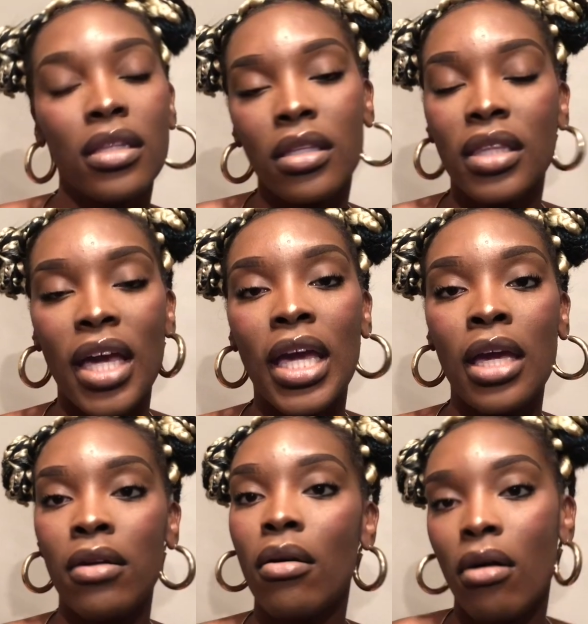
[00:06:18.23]

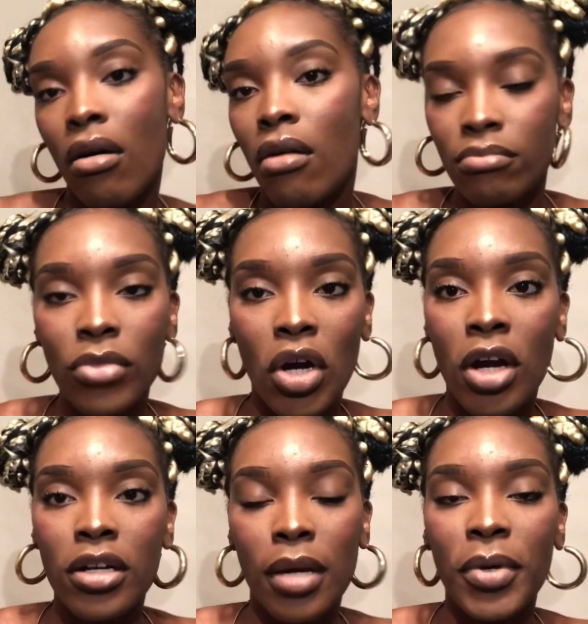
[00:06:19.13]
They
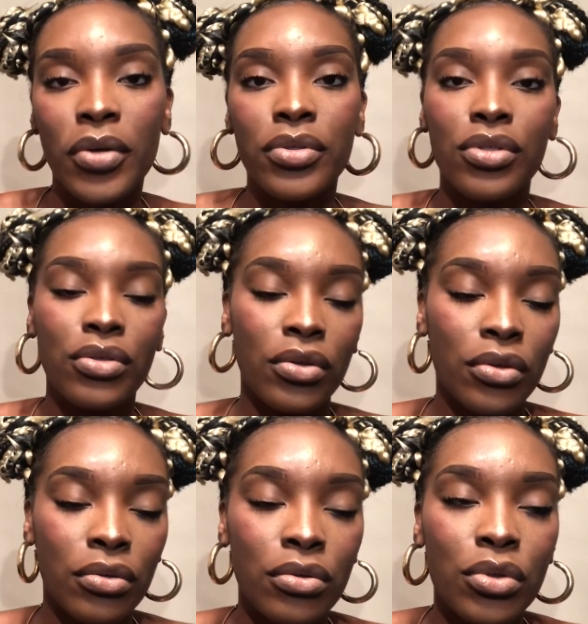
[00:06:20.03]
aren't opposed
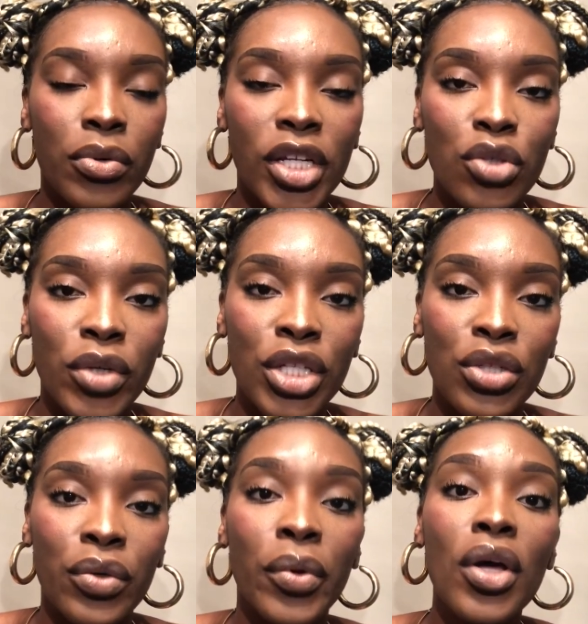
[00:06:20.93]
to
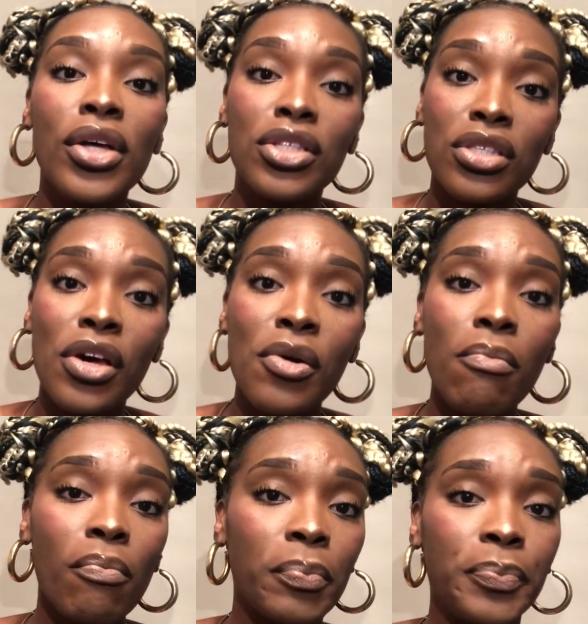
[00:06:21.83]
2022. So
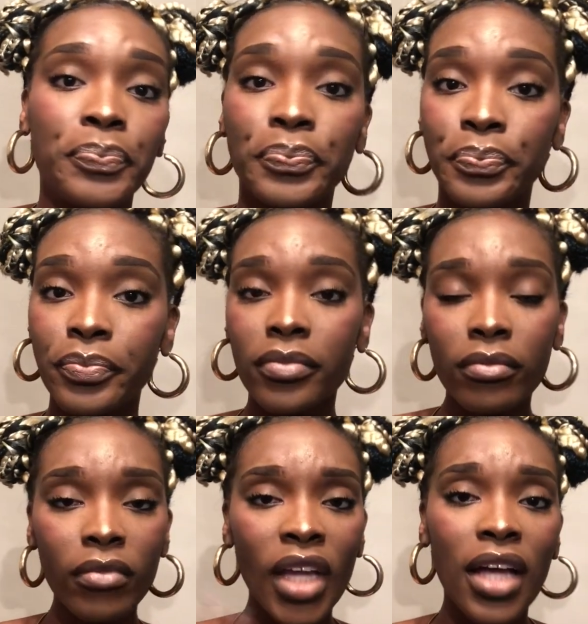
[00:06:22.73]

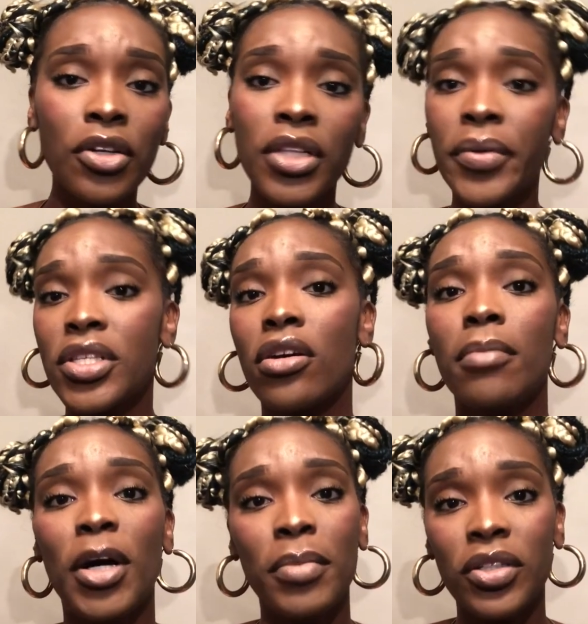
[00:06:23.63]
I know they were talking
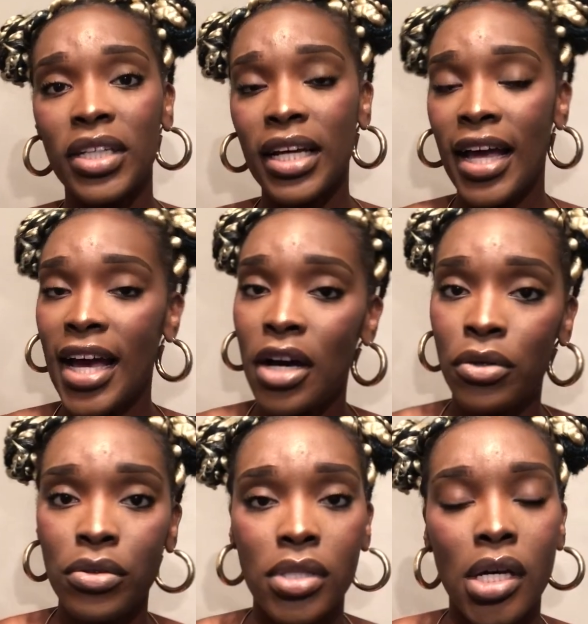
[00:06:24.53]
about building a
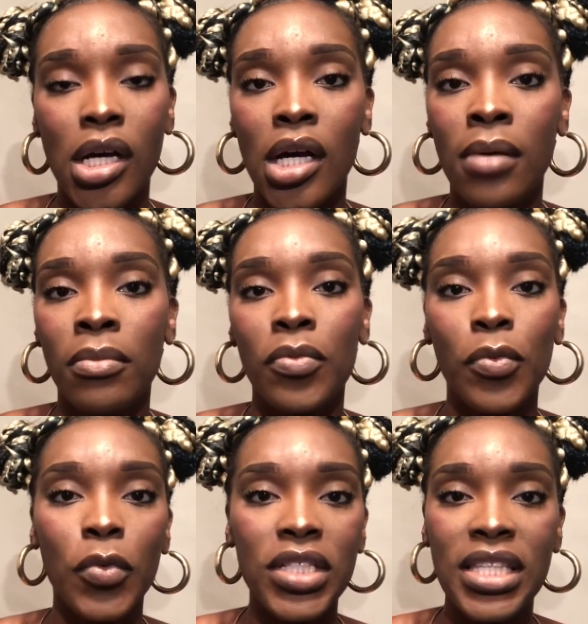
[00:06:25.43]
house
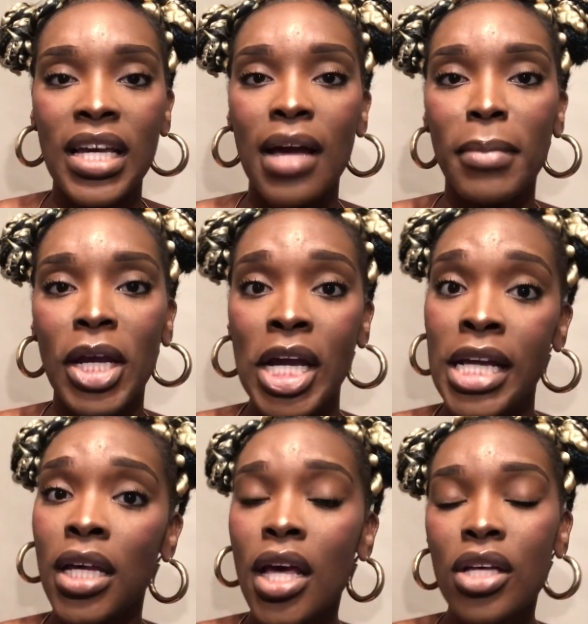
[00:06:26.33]
once they got
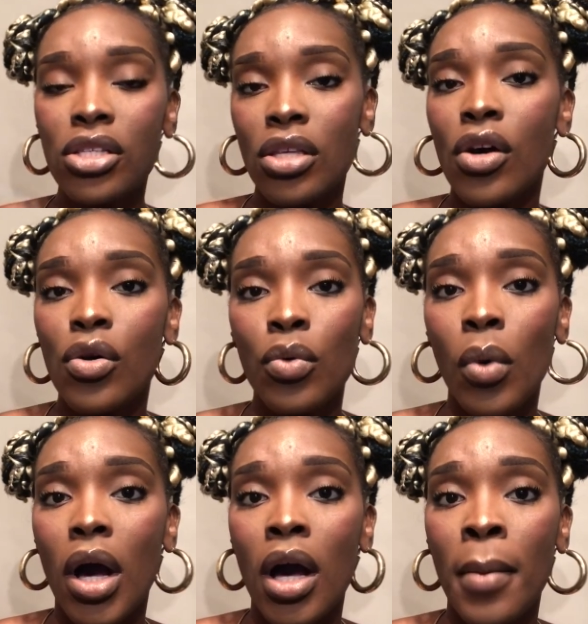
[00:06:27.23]
married. So
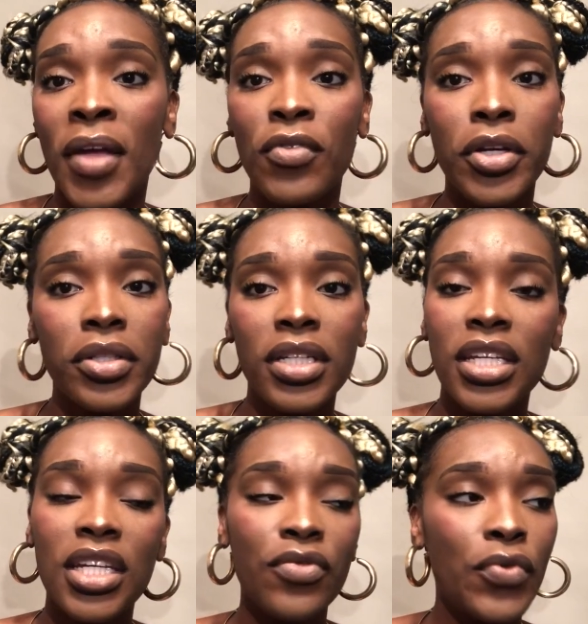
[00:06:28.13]
if you're
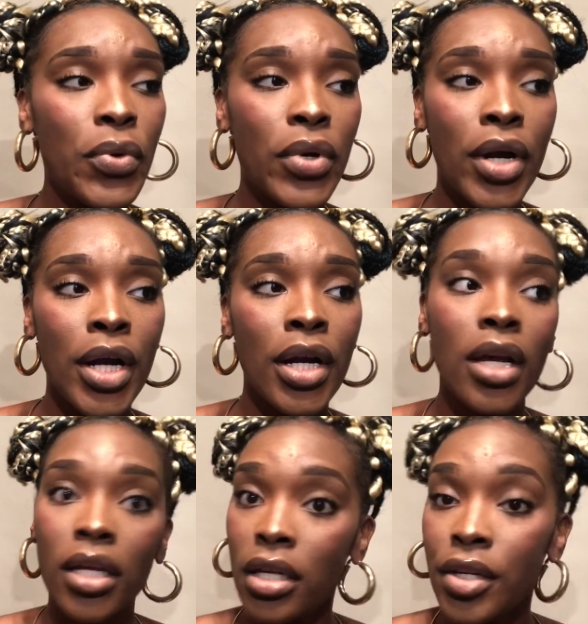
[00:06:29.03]
looking for,
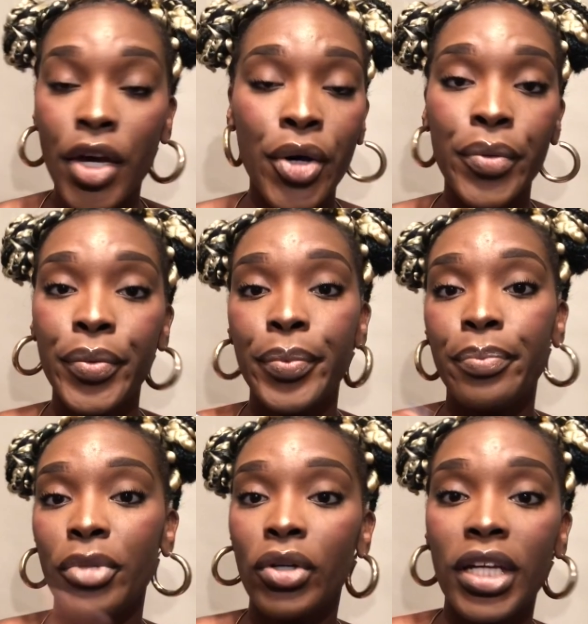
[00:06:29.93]
you know,
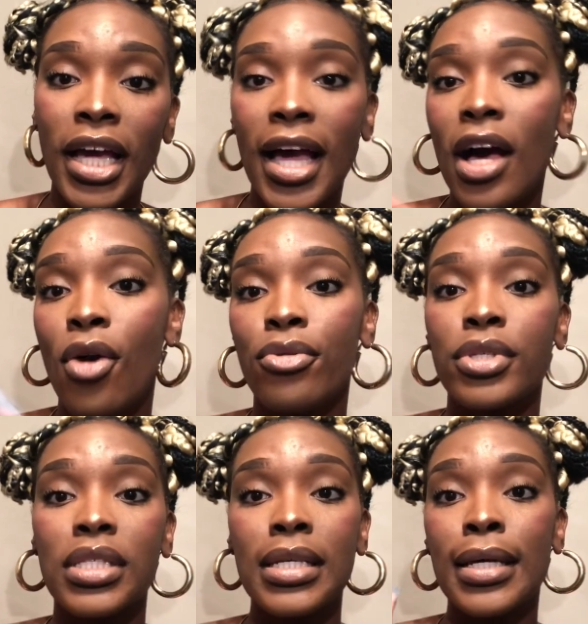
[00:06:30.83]
building a
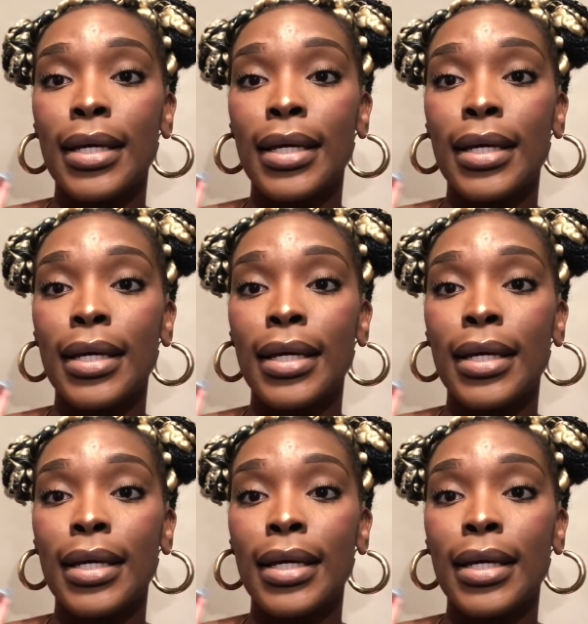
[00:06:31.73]
house,